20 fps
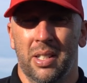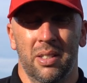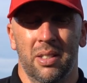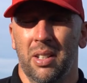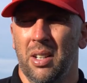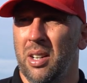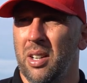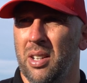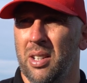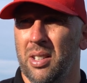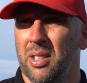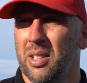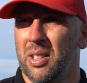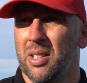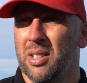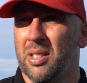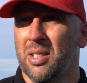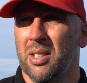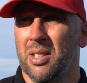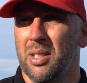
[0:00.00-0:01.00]
a
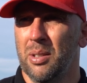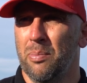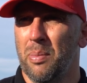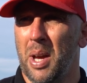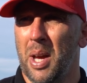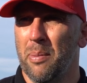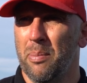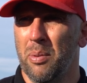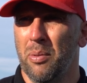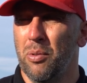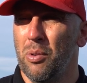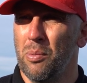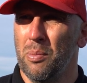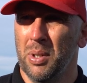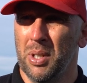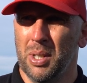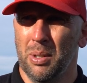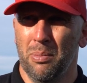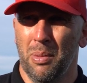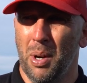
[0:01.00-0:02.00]
bad
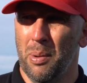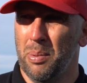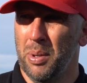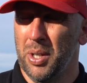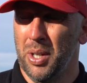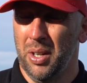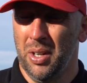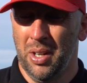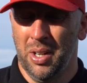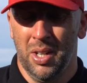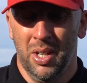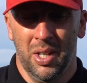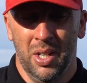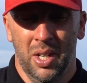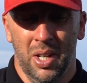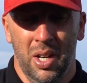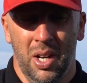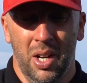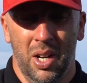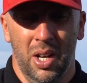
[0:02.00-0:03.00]
performance in my opinion.
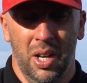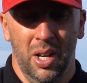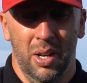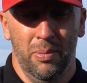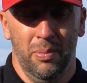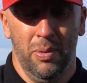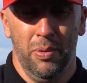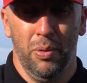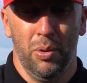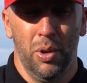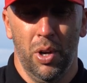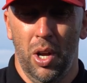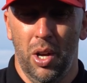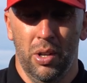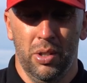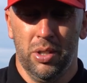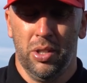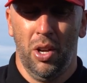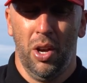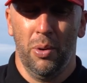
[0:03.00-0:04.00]
I thought a
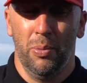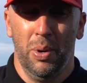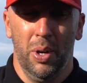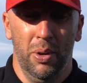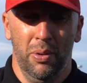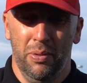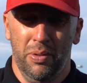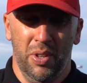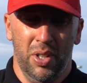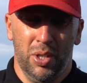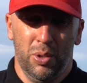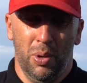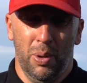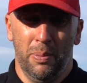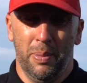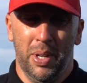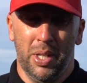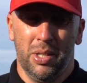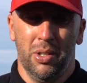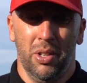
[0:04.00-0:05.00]
lot of started well, first
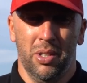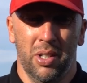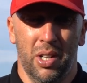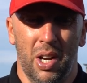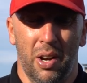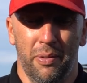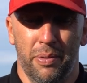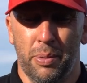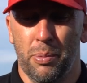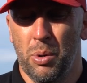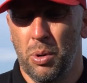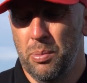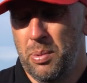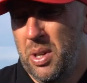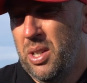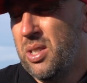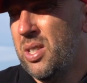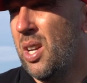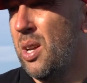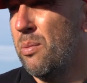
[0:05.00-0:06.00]
20 minutes nice and comfortable,
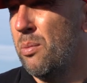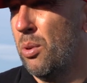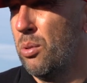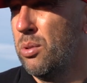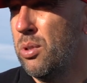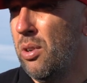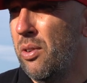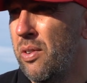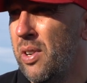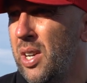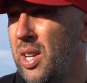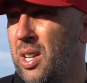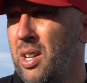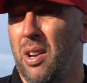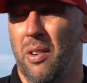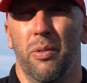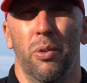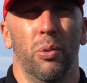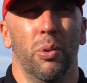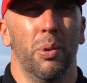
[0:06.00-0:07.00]
but same old story, isn't it?
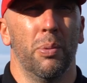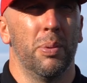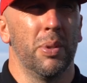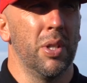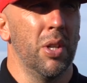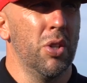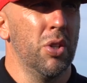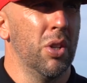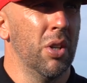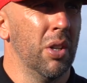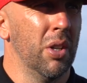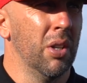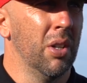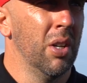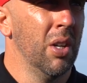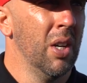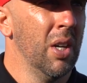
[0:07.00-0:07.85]
You have all the possession